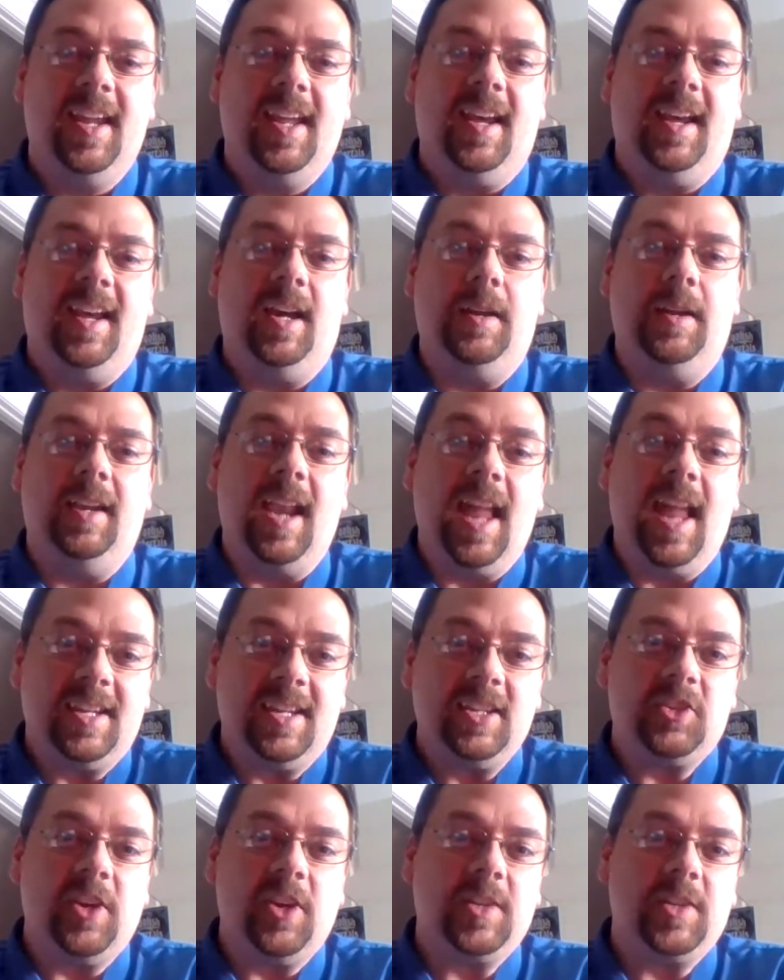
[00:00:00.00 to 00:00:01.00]
And
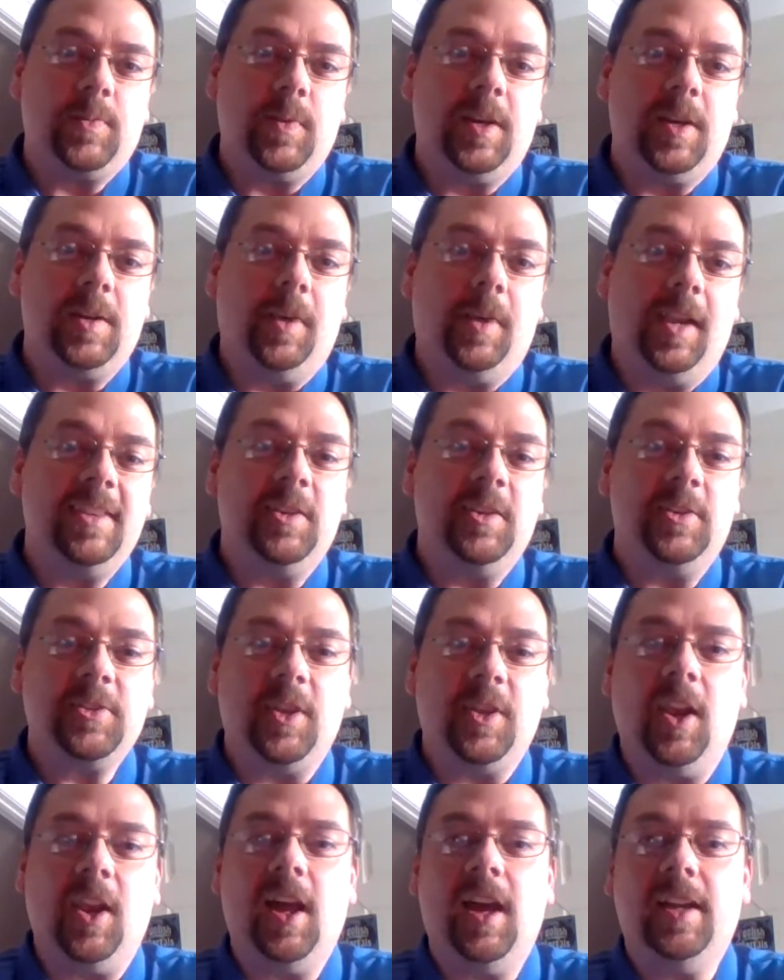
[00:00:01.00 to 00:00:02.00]
like a Shakespearean play,
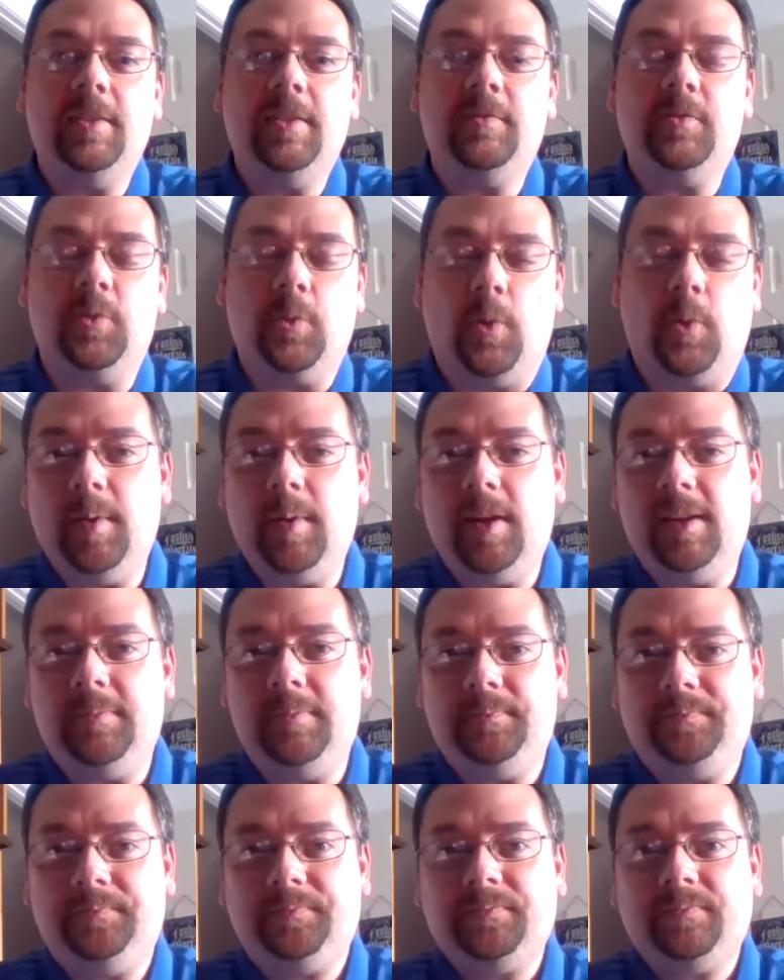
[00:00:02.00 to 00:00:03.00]
there's a lot of
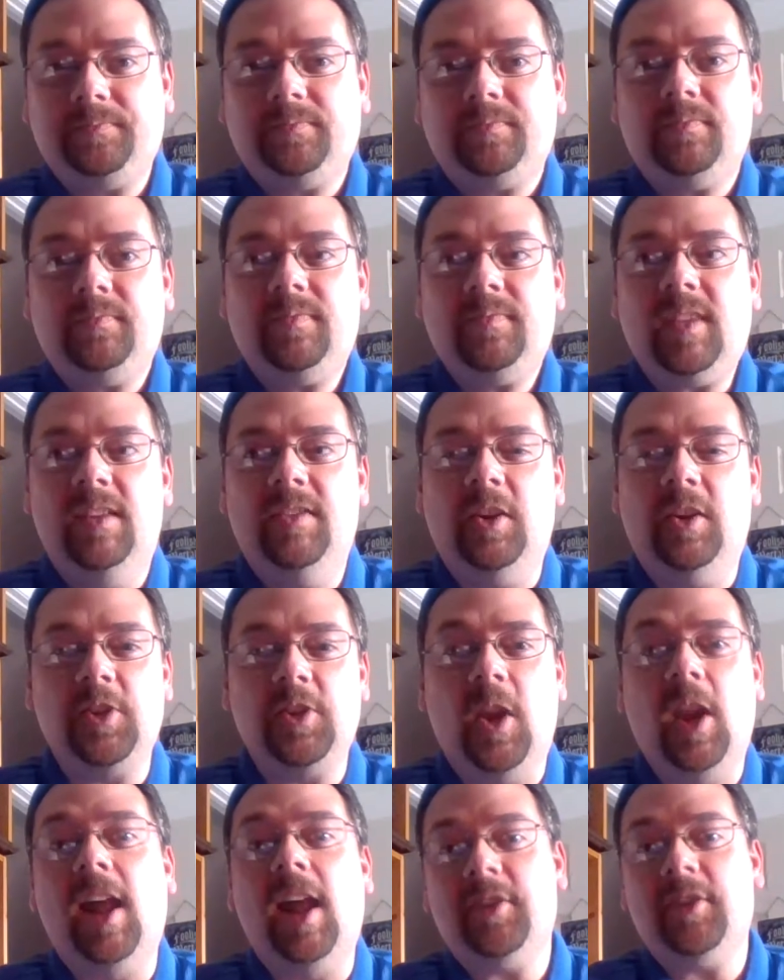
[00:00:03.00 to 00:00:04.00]
drama.
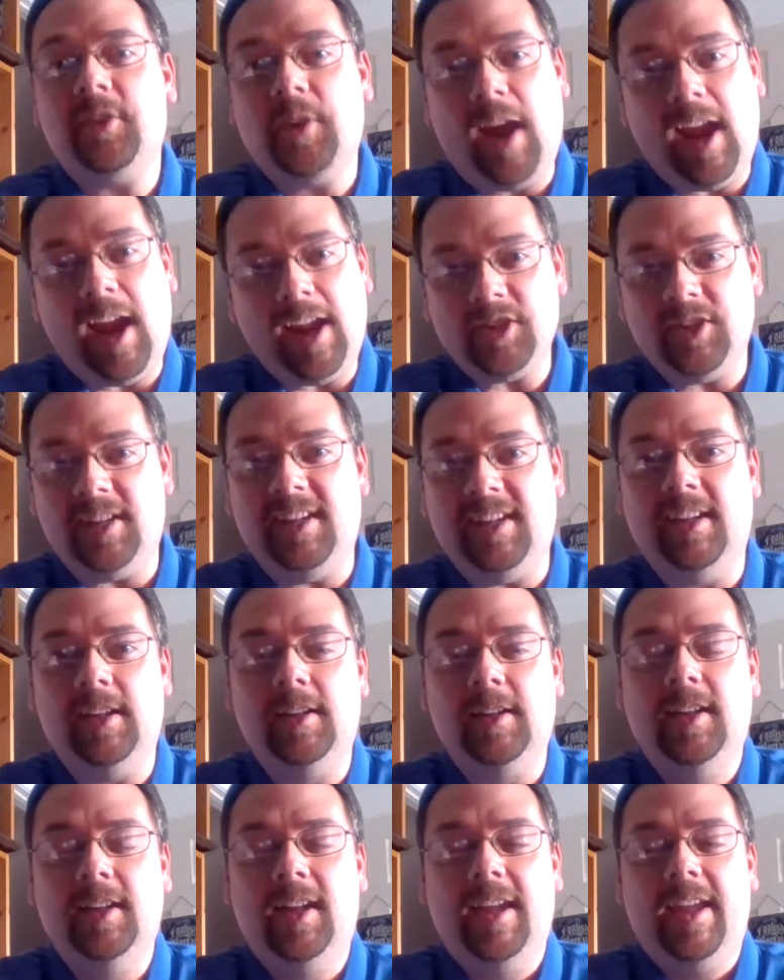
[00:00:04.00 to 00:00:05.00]
There's a lot of tragedy
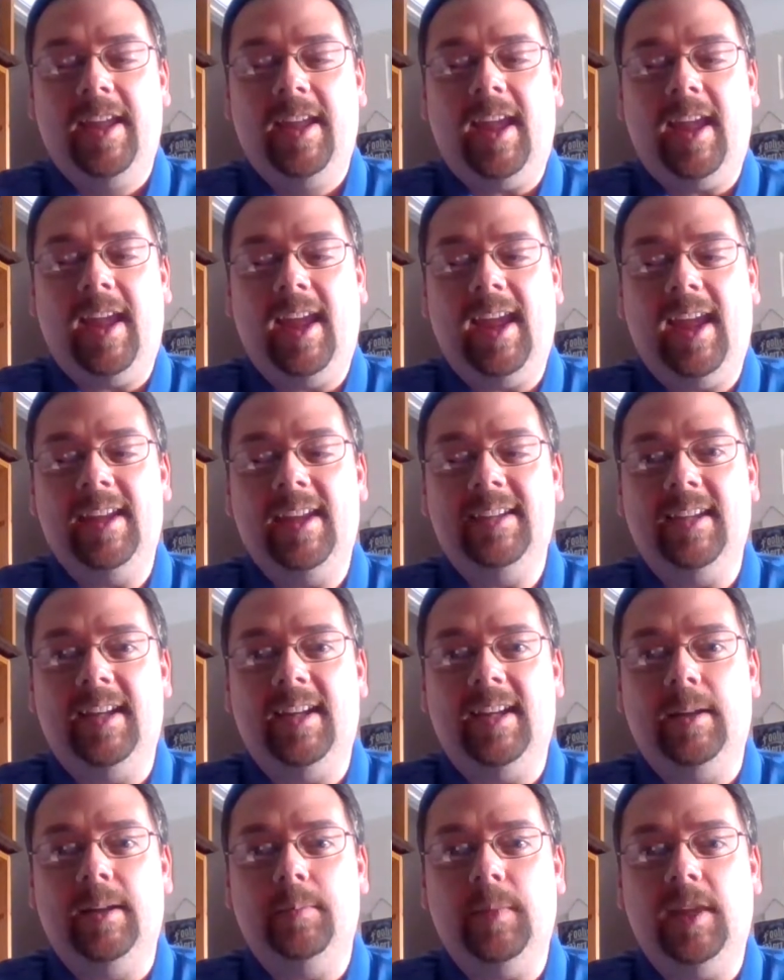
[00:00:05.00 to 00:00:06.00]
here. And
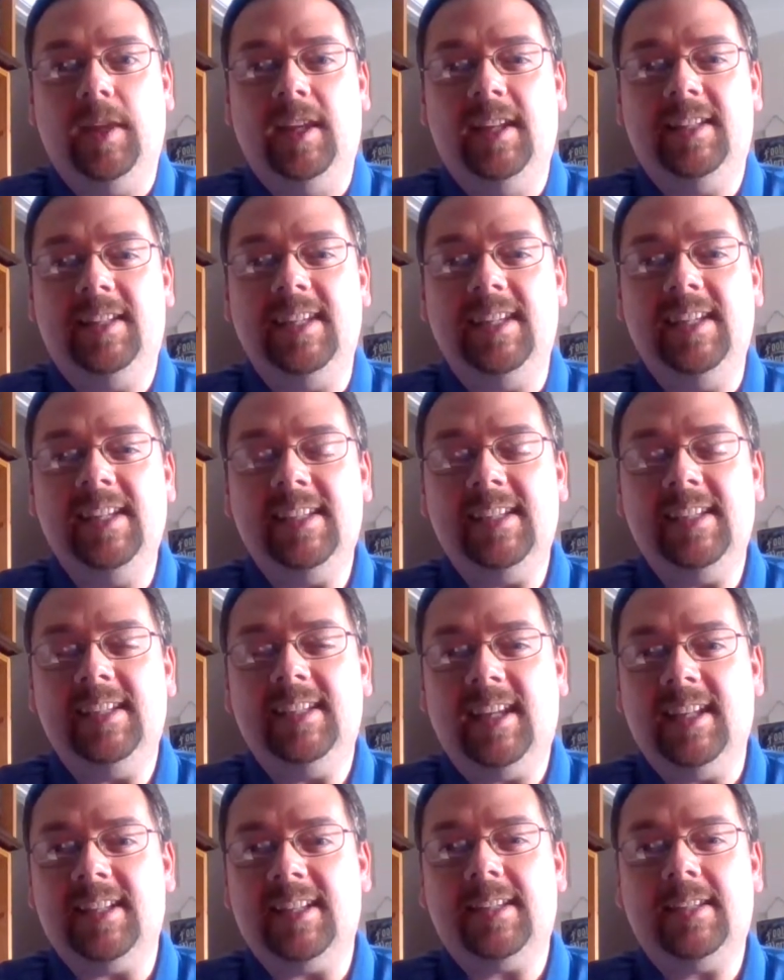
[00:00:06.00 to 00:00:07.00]
it's easy
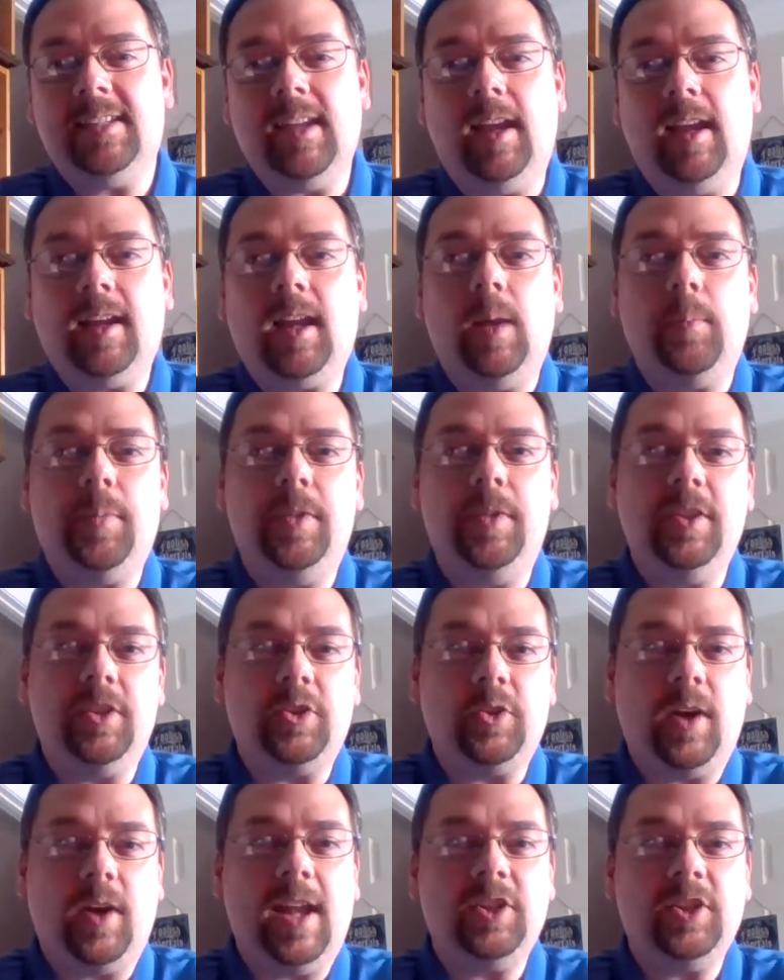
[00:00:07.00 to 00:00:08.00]
to get stuck up in the
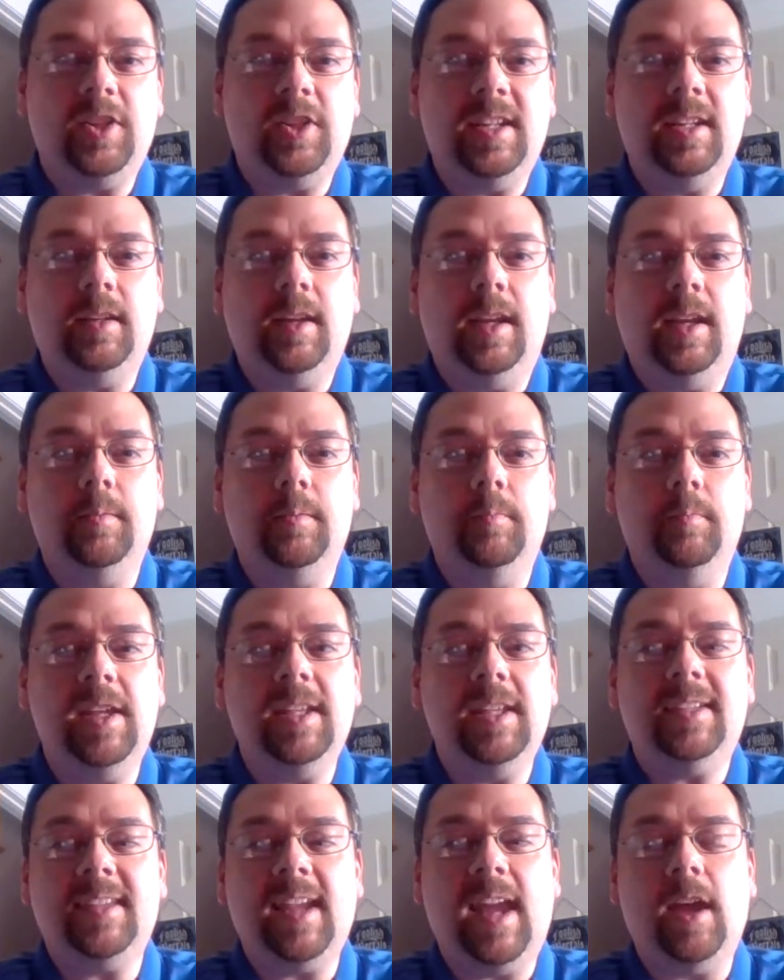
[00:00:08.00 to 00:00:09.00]
tragedy and
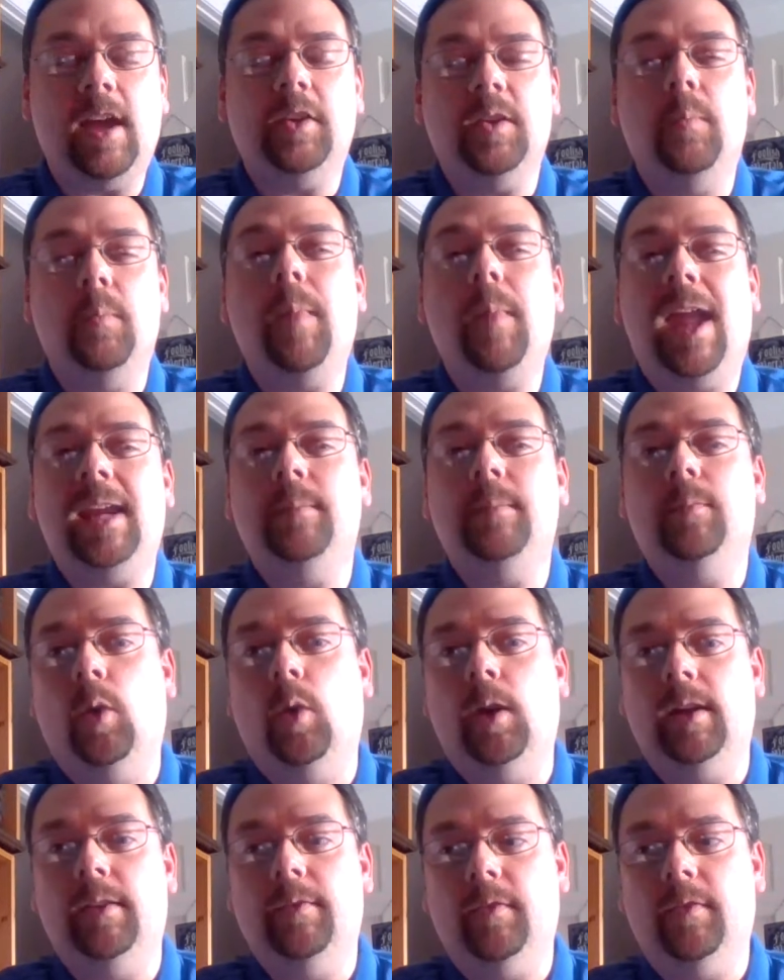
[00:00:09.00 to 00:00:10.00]
miss out on the main
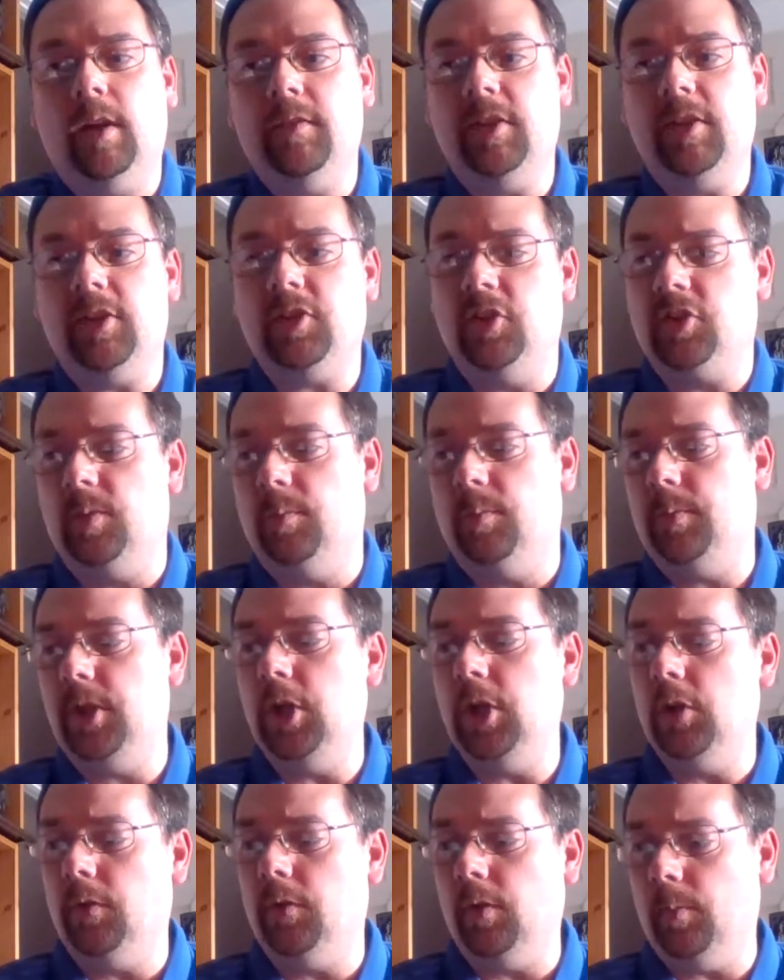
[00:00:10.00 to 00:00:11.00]
point of all this. There's a
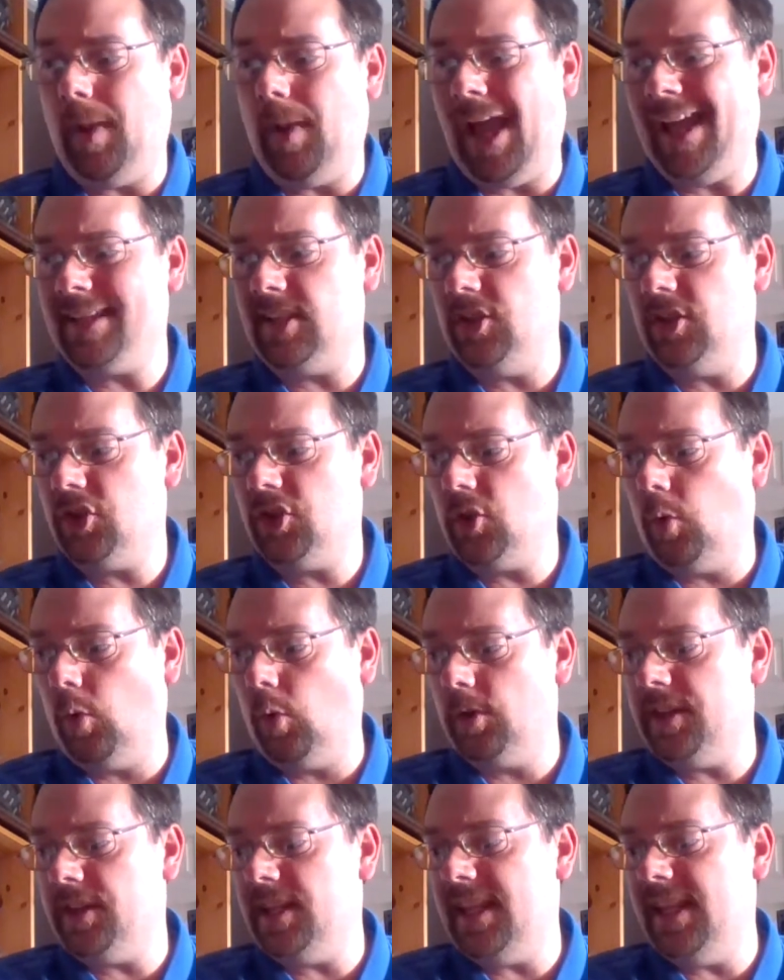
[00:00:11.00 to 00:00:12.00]
beautiful passage
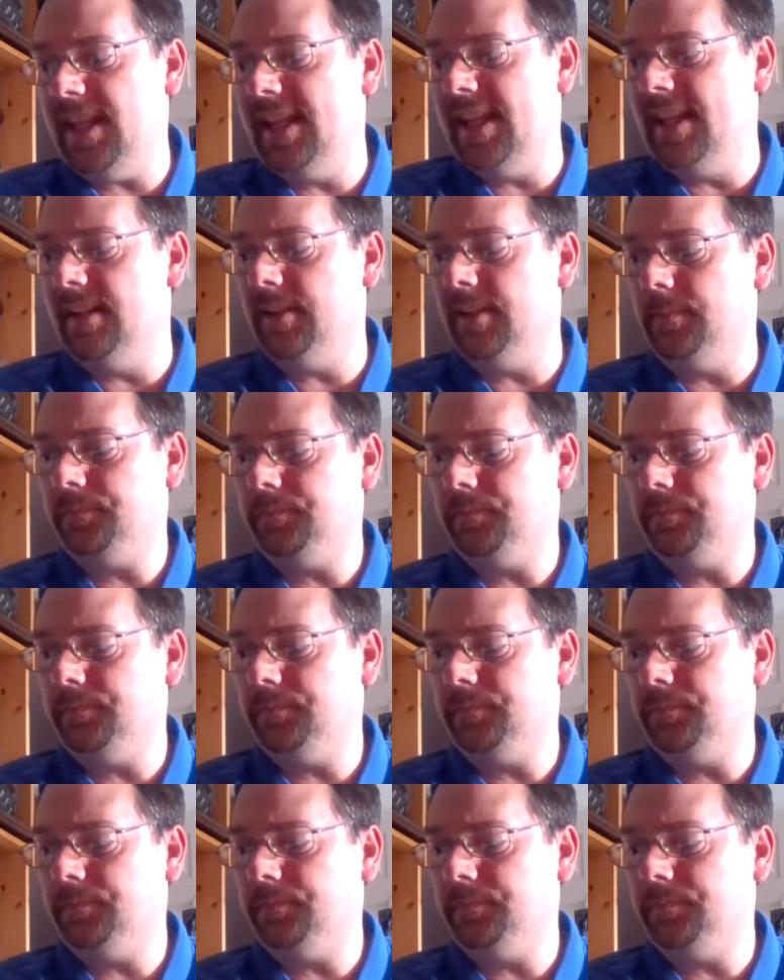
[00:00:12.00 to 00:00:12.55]
toward the end